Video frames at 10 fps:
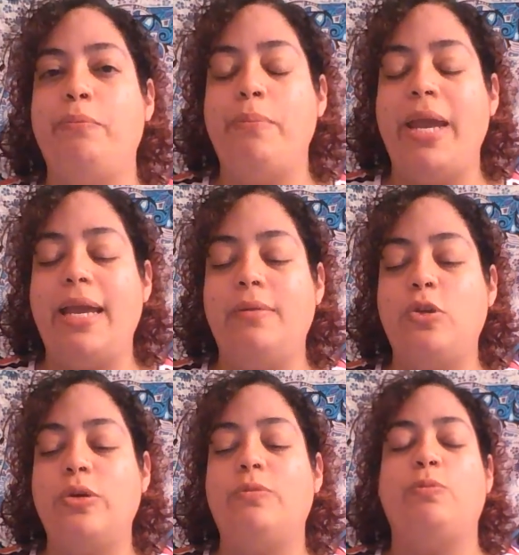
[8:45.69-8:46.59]

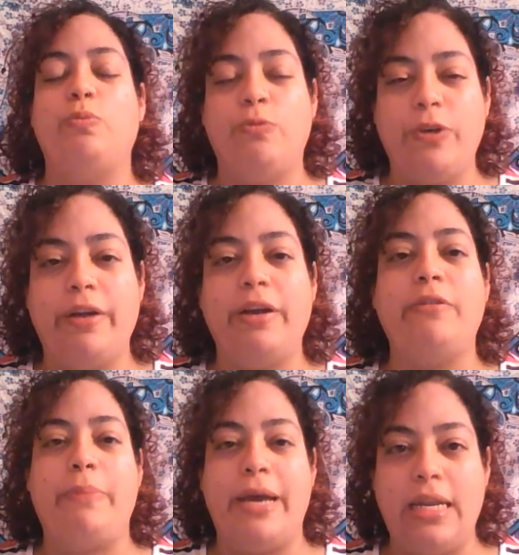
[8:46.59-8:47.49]
doing very
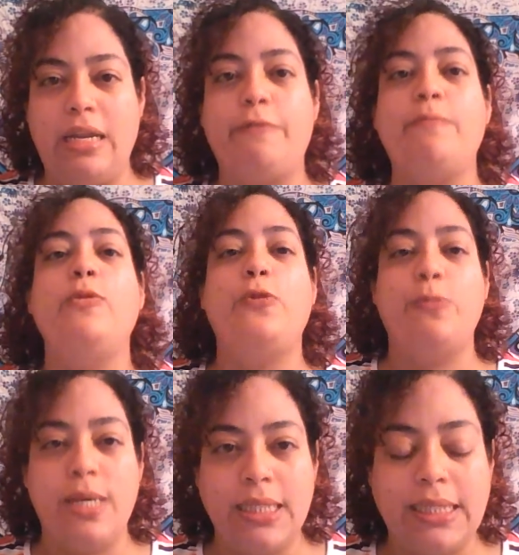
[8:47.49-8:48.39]
repetitive
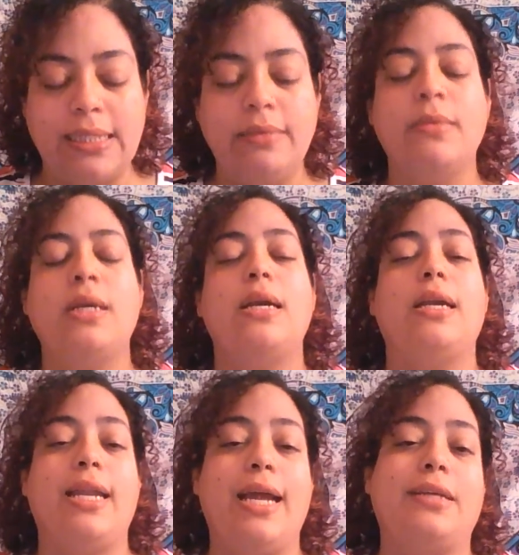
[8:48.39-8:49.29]
movements
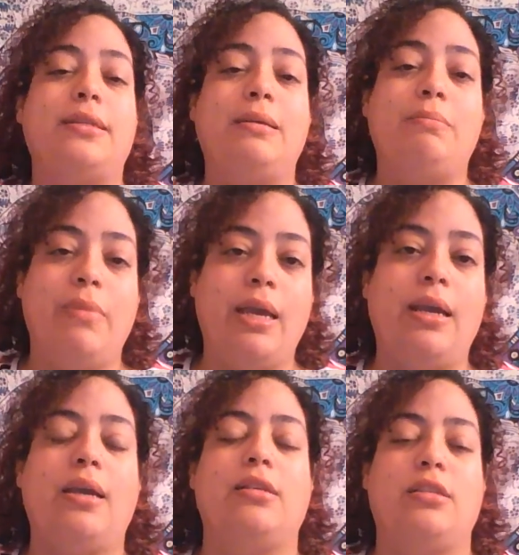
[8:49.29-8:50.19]
can actually
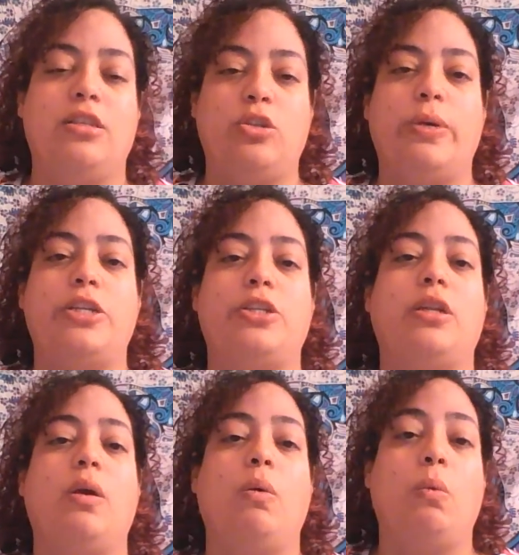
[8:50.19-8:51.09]
make the
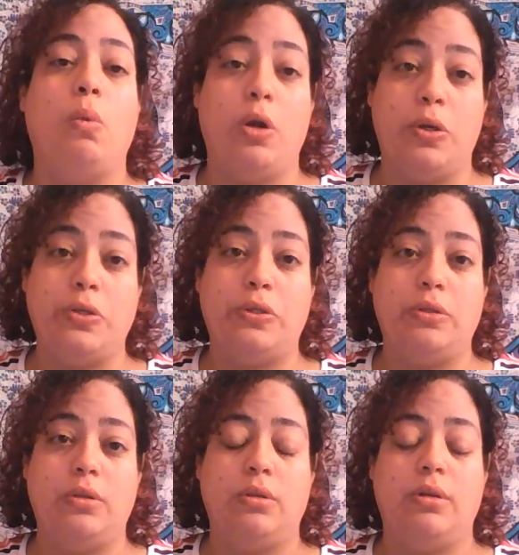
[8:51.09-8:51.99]
situation
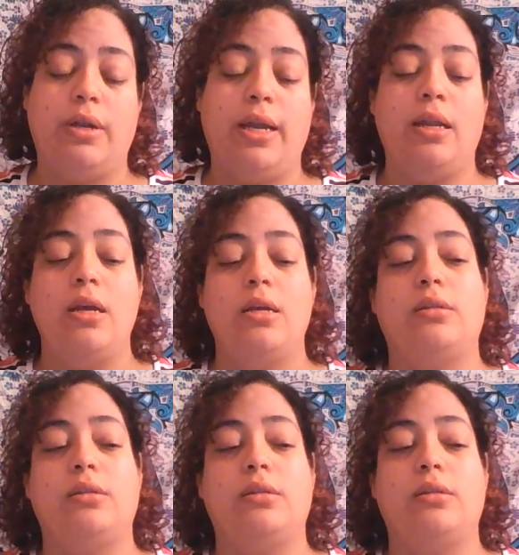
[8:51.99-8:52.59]
worse, right?